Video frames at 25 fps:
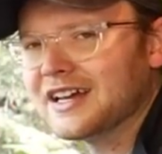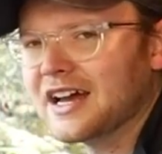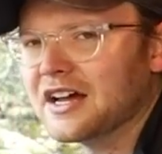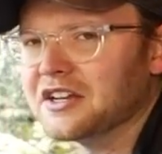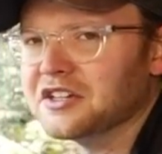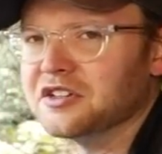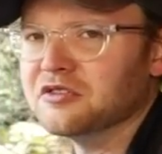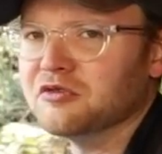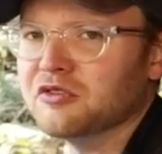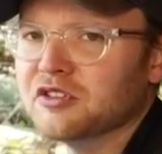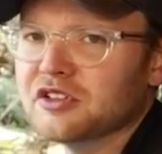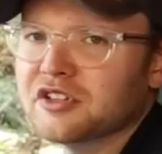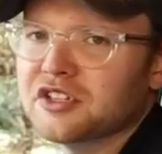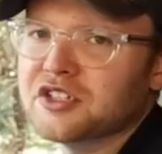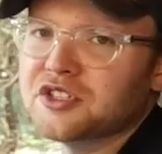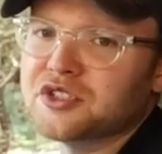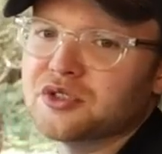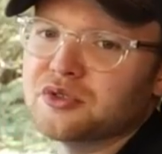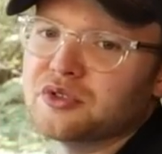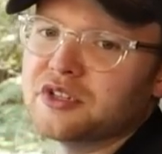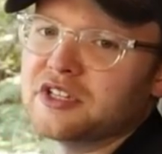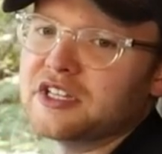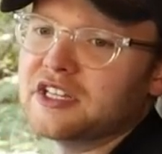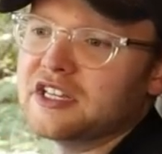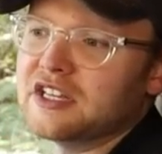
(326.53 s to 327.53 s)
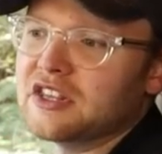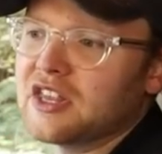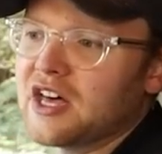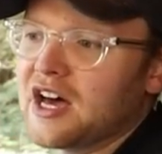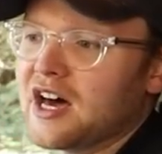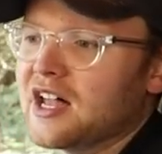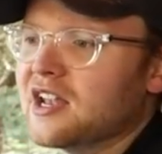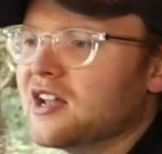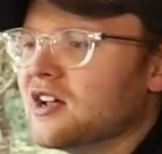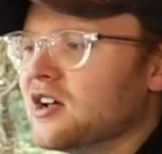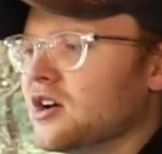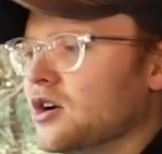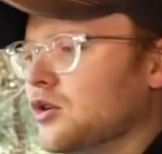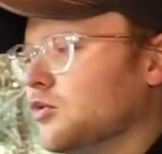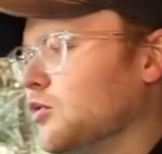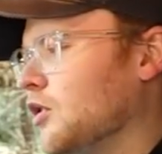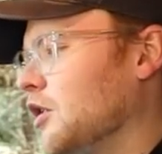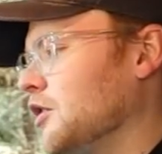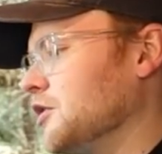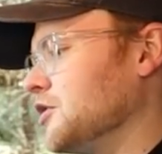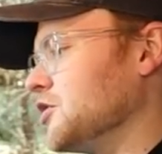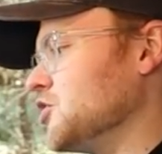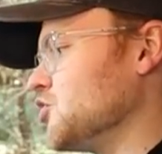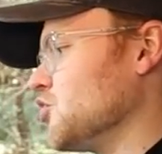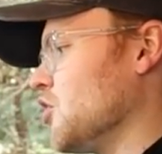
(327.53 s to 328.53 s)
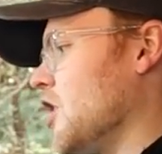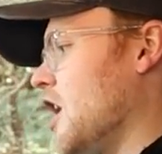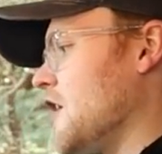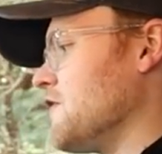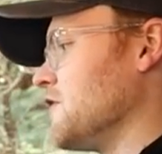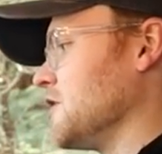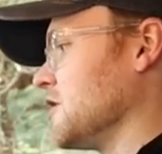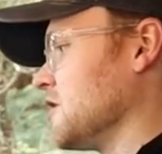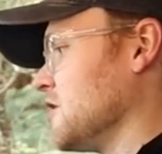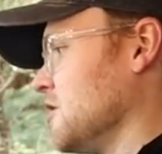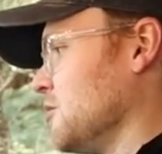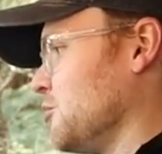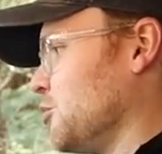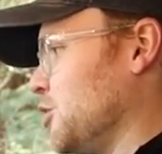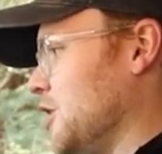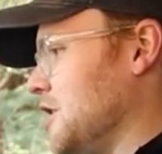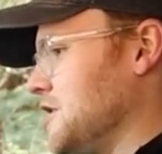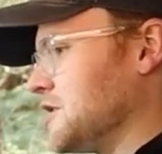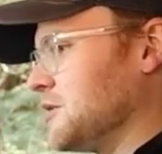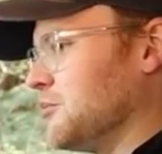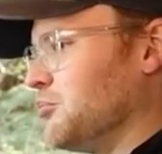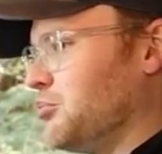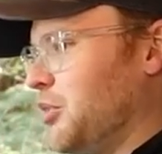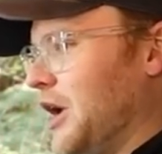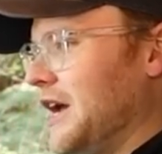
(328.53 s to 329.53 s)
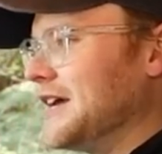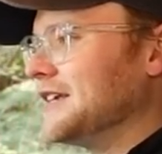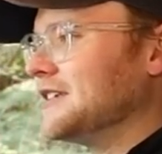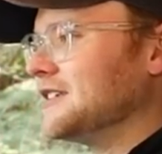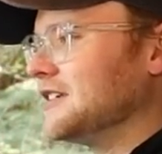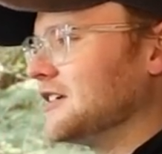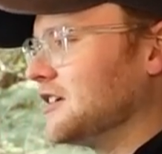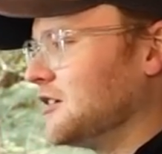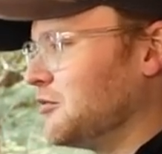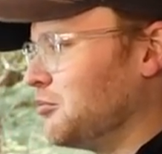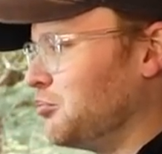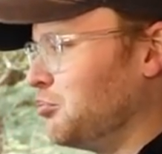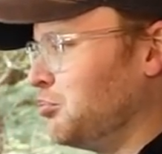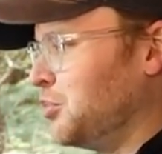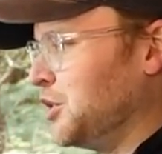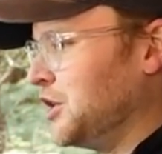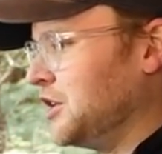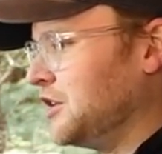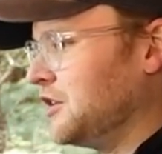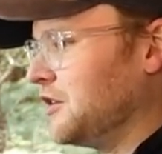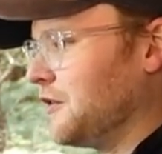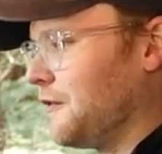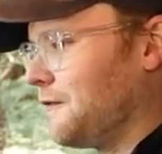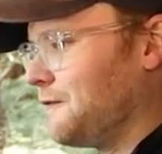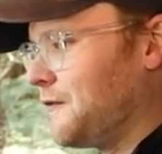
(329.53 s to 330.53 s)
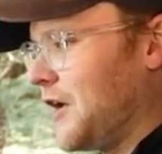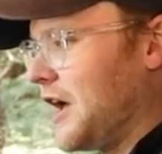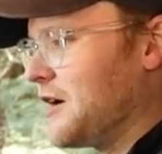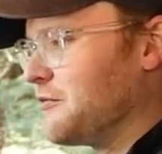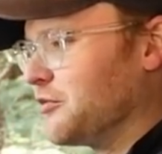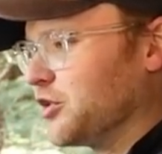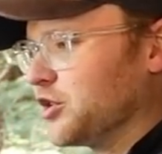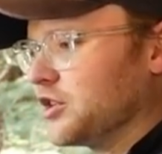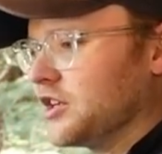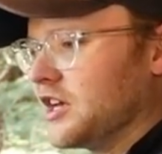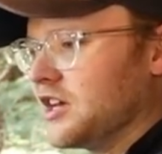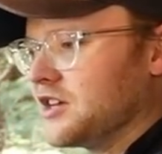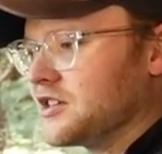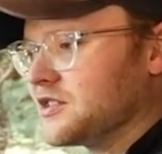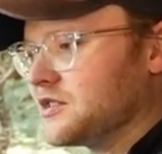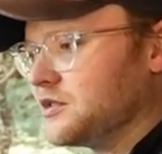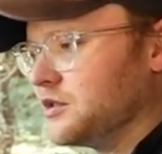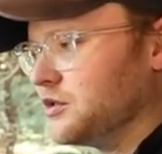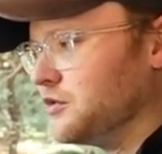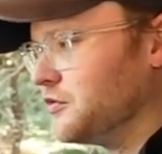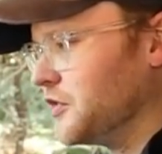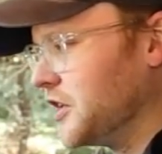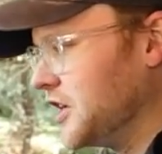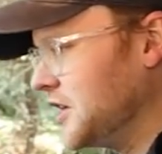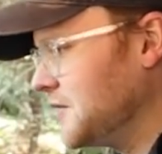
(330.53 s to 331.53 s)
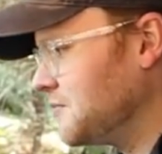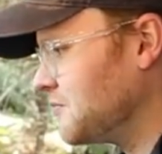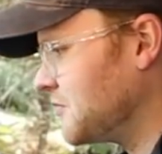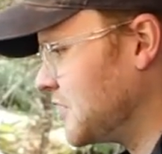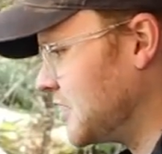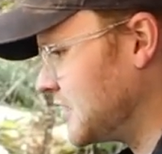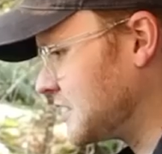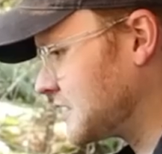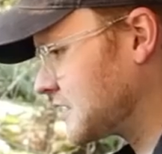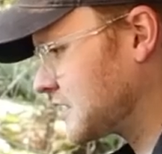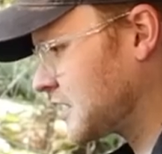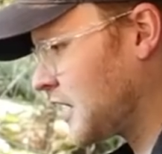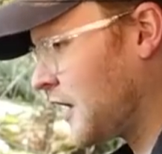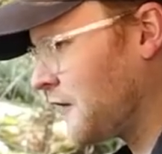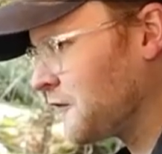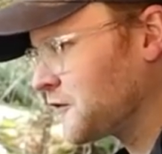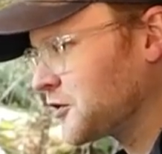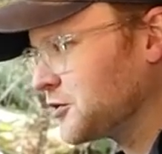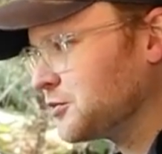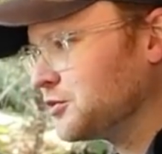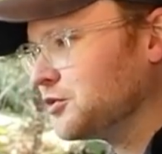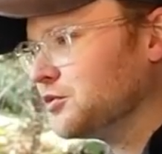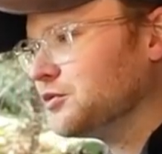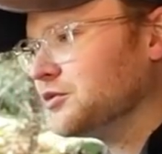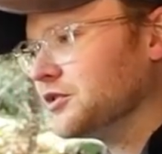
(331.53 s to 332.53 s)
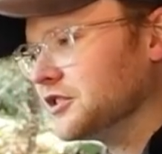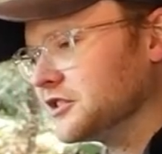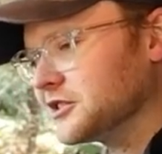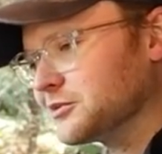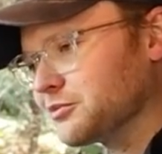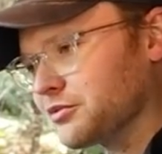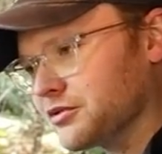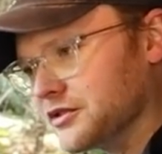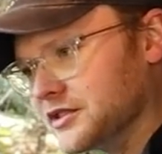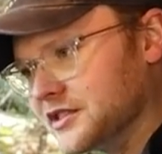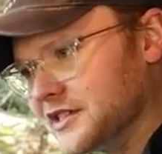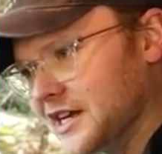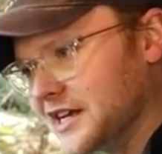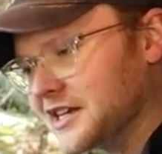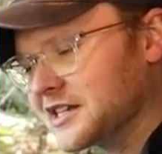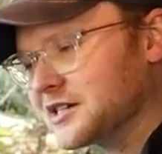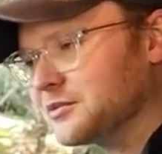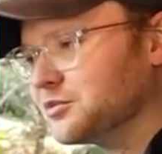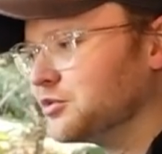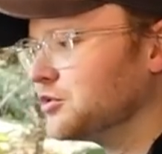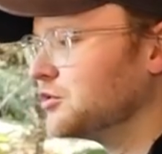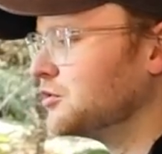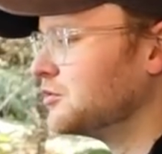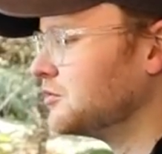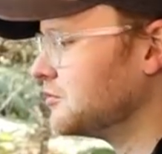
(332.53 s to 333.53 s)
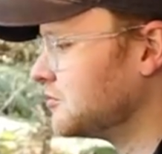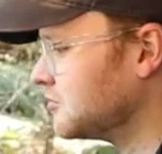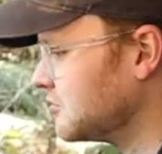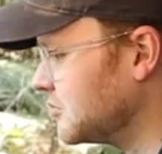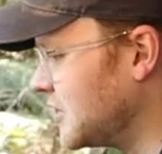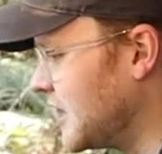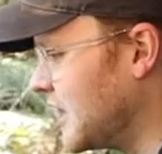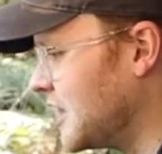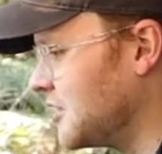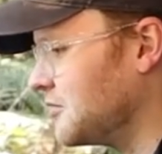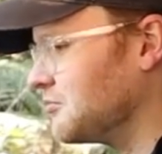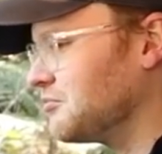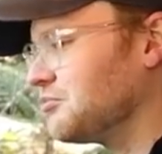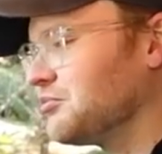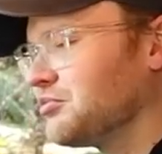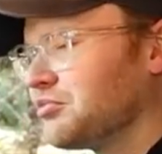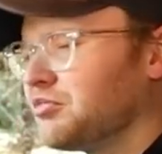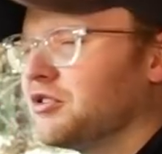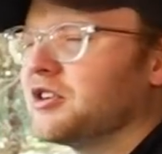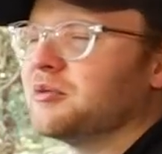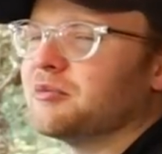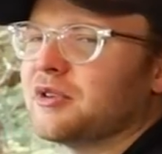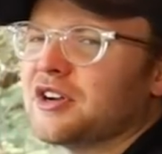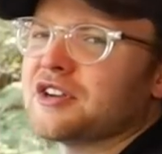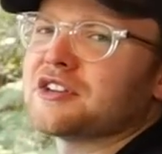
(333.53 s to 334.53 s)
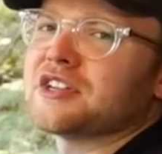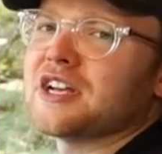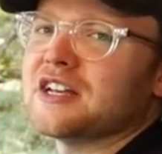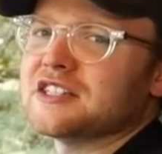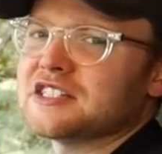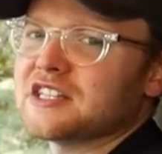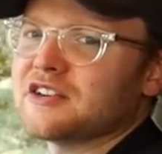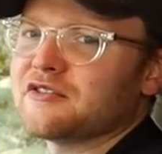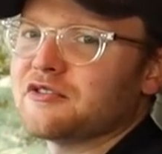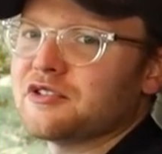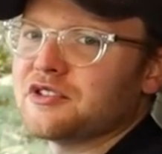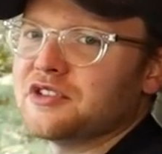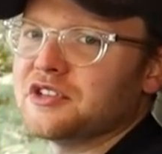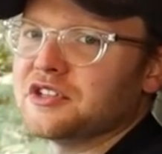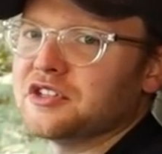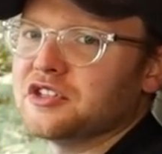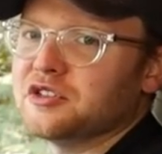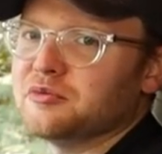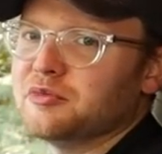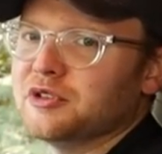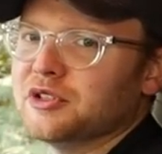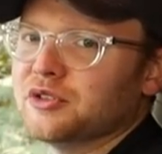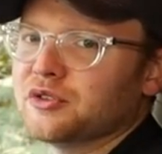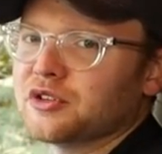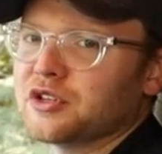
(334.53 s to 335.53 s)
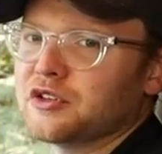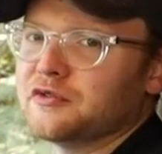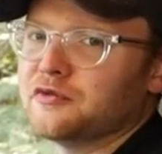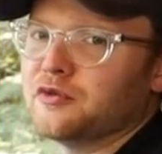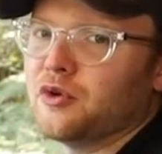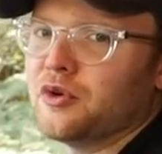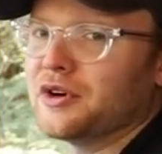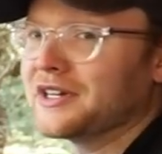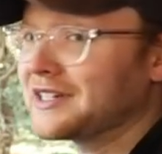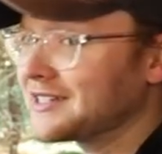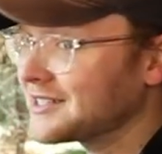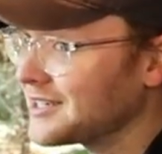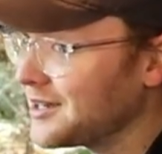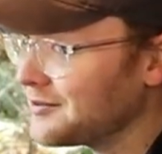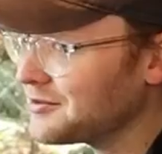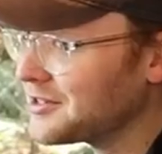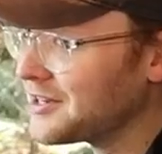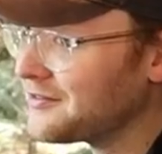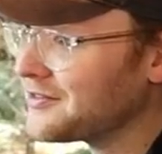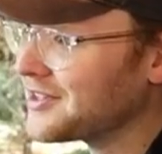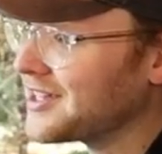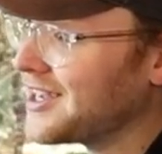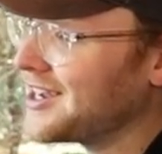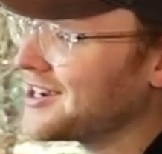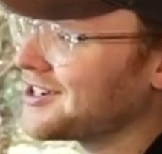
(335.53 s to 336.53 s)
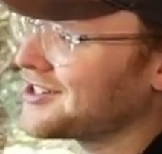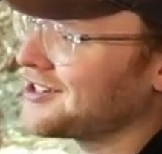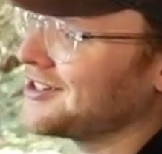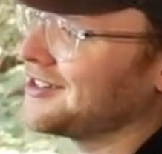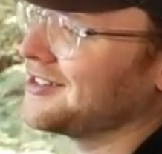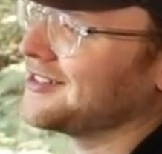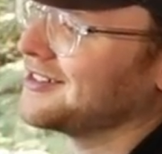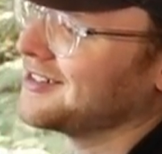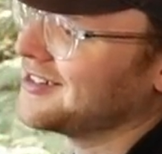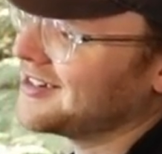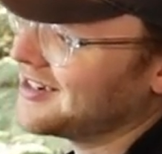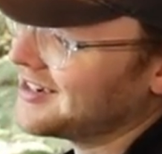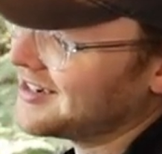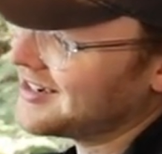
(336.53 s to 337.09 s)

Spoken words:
And you really do hear that while you're driving. But as a basic big family SUV, it's comfortable, it's presentable, and pretty much has everything you'd be looking for, except navigation.